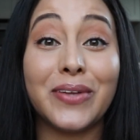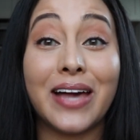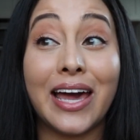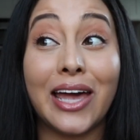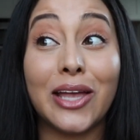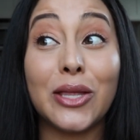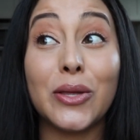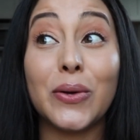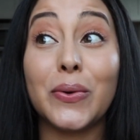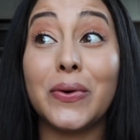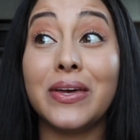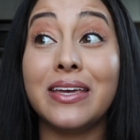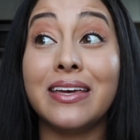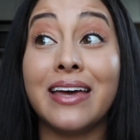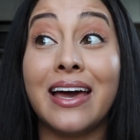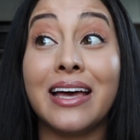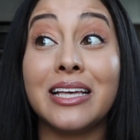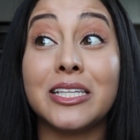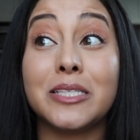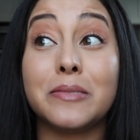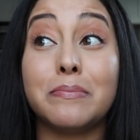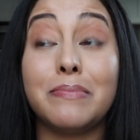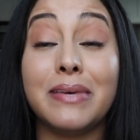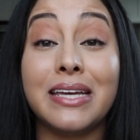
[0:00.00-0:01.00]
I know it
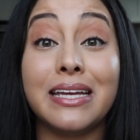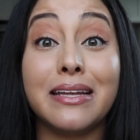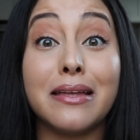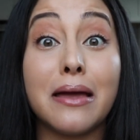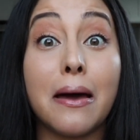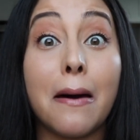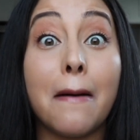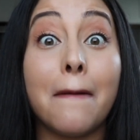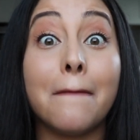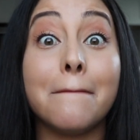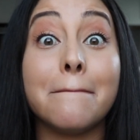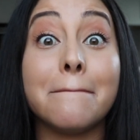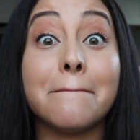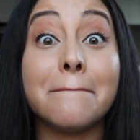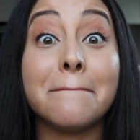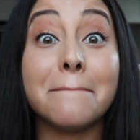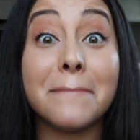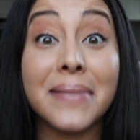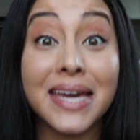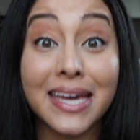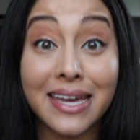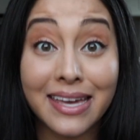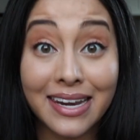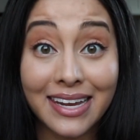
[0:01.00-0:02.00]
has been a
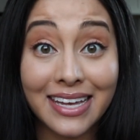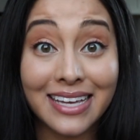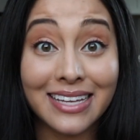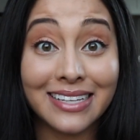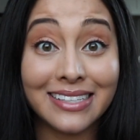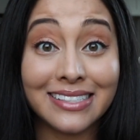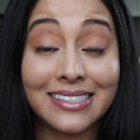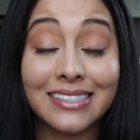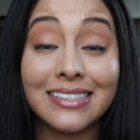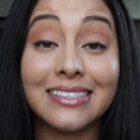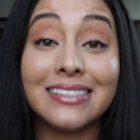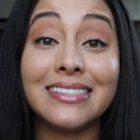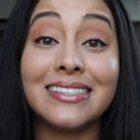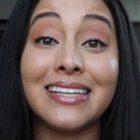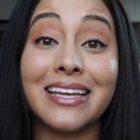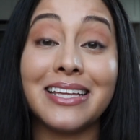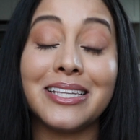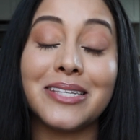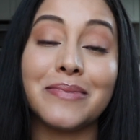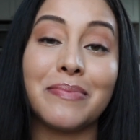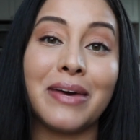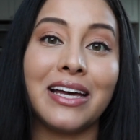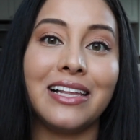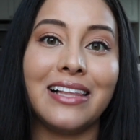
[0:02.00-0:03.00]
minute
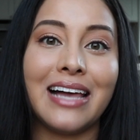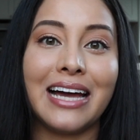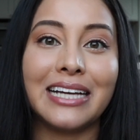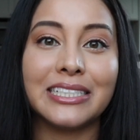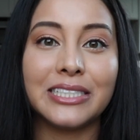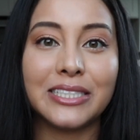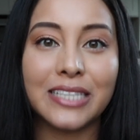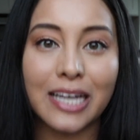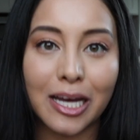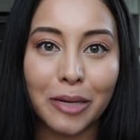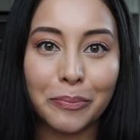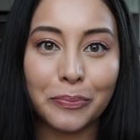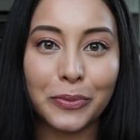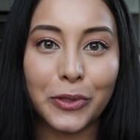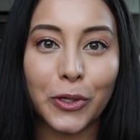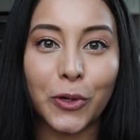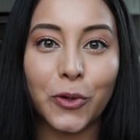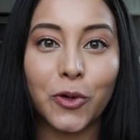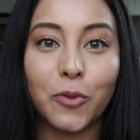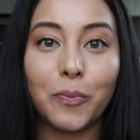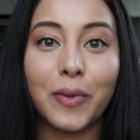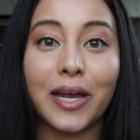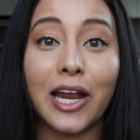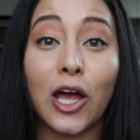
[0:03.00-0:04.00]
since my last upload,